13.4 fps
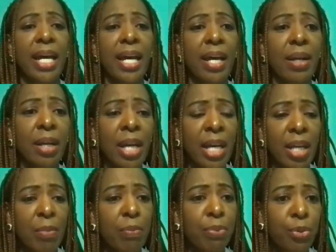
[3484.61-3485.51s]
and
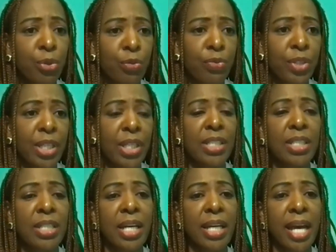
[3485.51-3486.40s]
improve
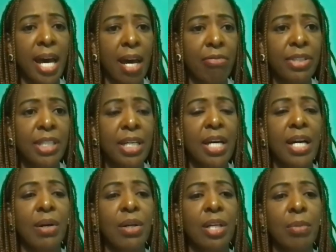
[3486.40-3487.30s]
things like
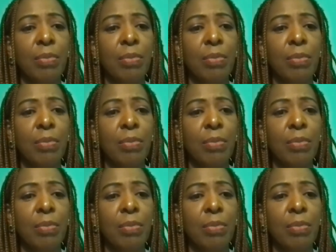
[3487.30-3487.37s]
AFTA,